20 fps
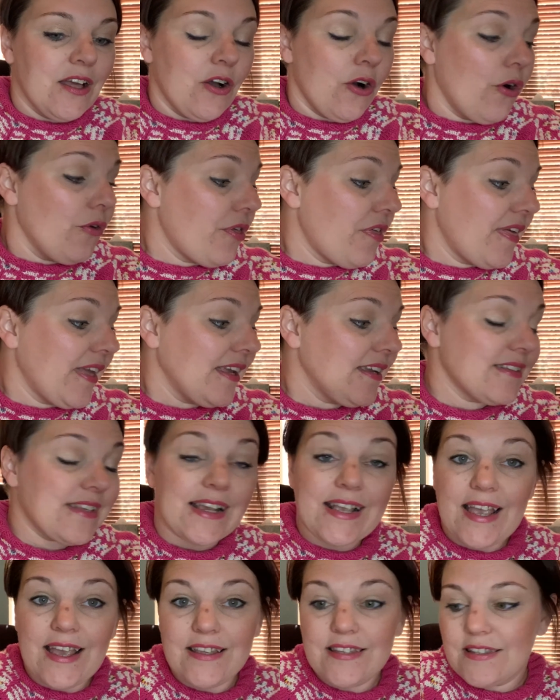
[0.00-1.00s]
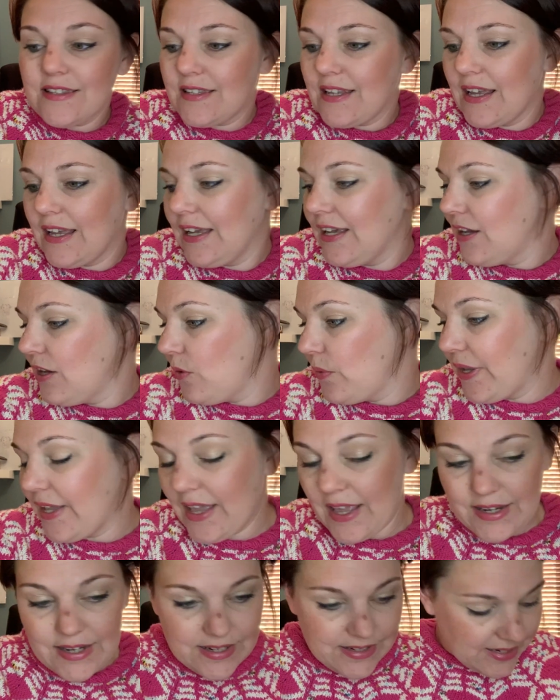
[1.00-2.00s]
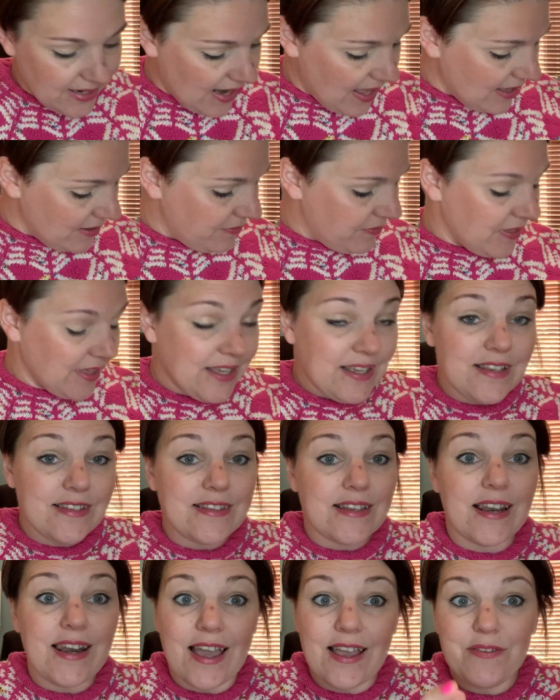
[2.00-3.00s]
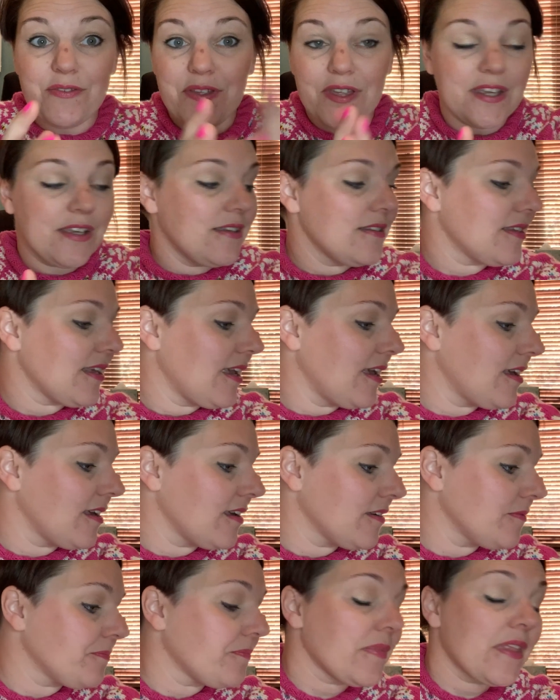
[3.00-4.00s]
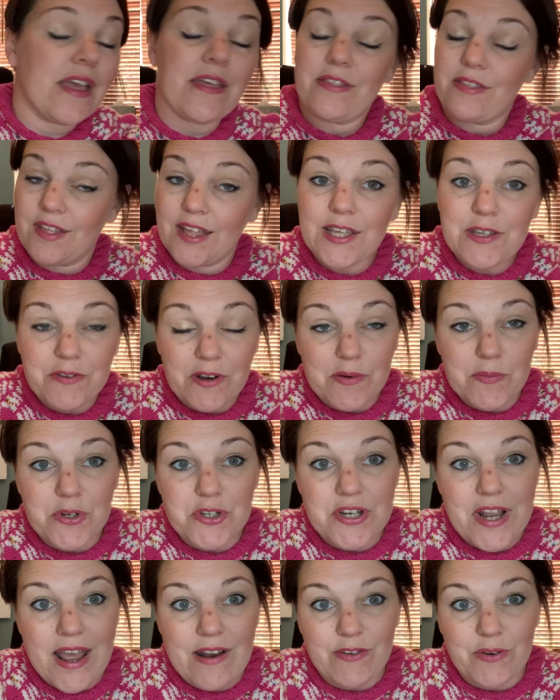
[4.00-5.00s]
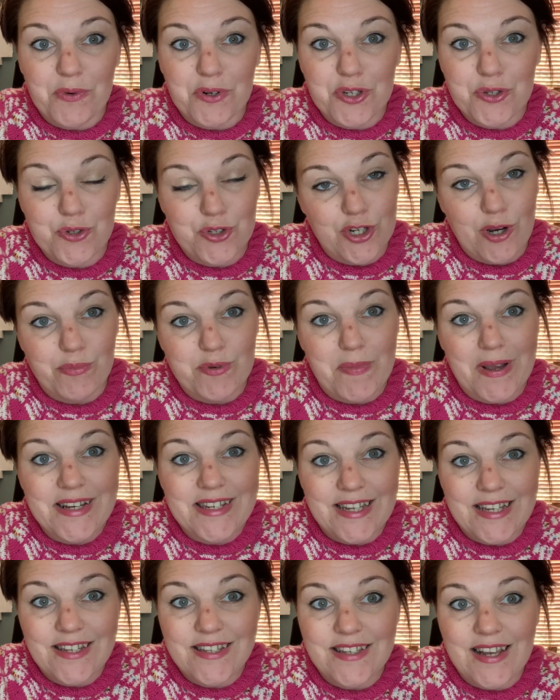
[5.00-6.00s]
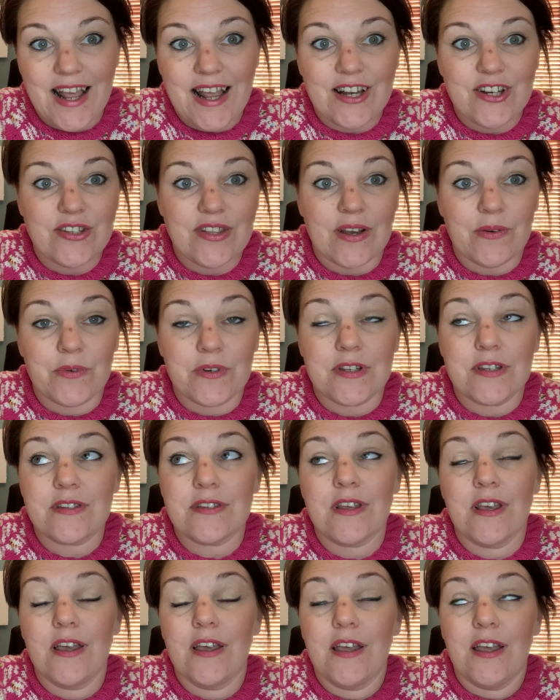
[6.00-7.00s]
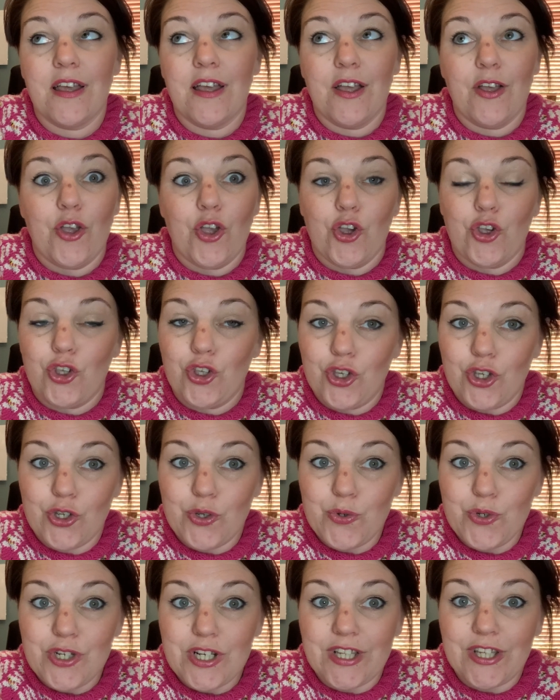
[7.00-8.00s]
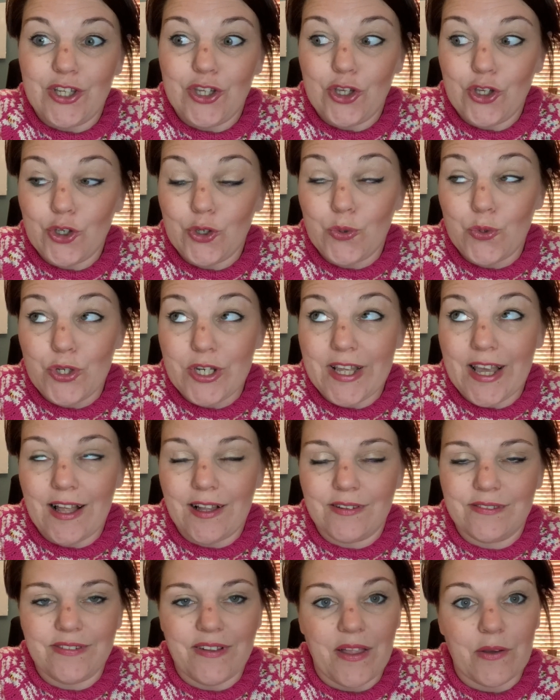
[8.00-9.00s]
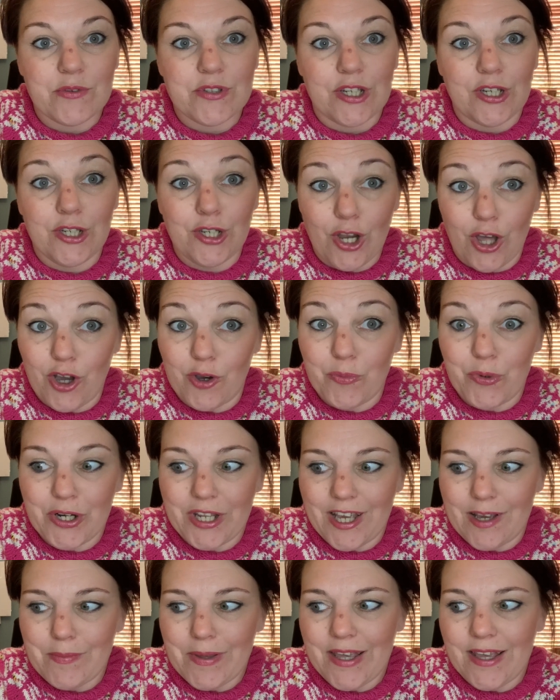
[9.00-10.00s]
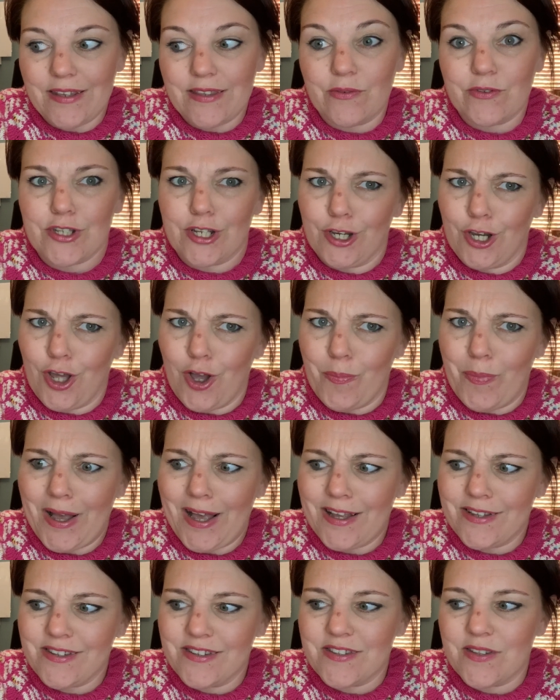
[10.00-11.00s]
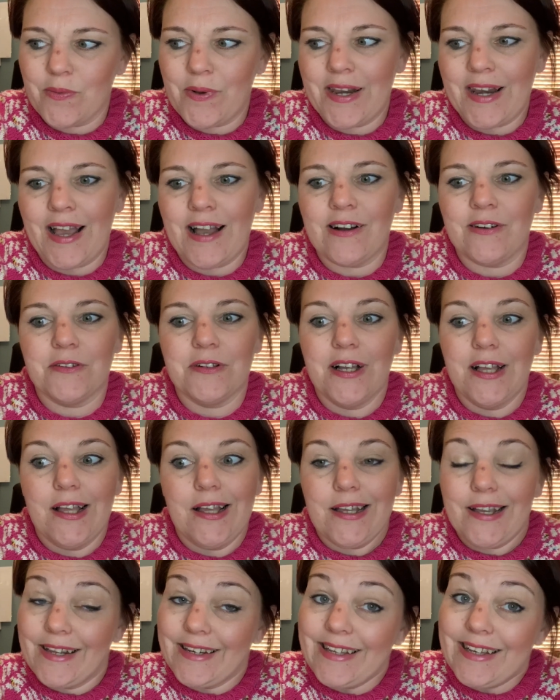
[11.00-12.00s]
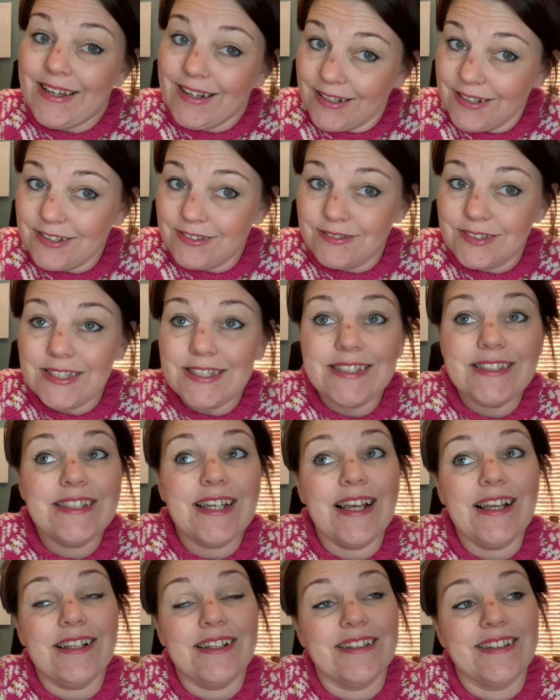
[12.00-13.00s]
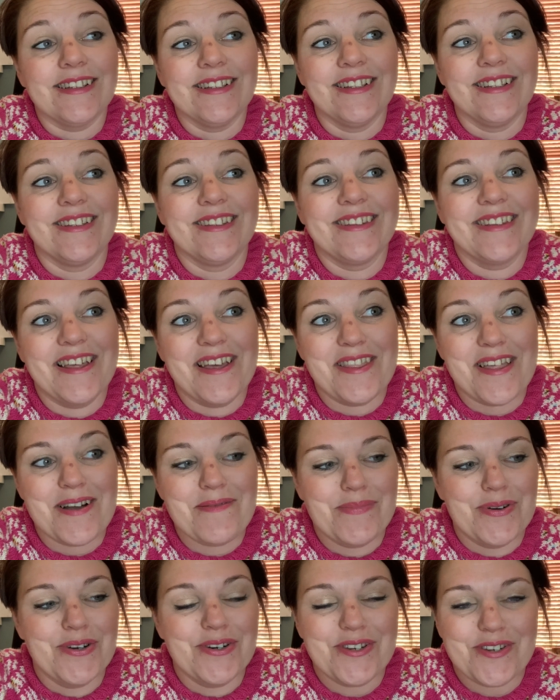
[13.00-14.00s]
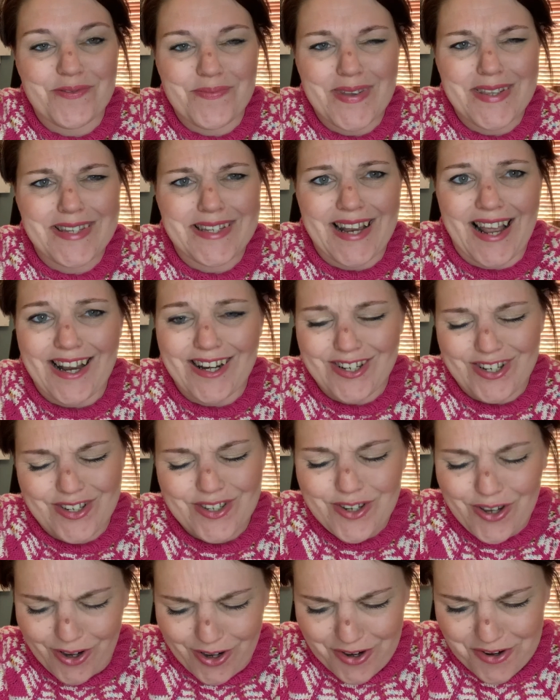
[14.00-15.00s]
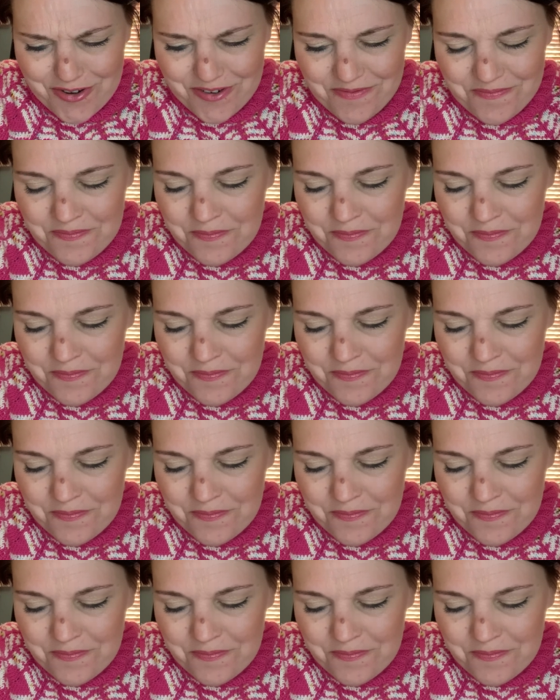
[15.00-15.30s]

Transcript: Other things, I guess, we're heading into life things. Thank you very much to everyone who shopped my D-stash. That was hugely helpful. That was a lot of money I made. That was a lot of parcels that went out, and you can't really tell that much of my stash has gone.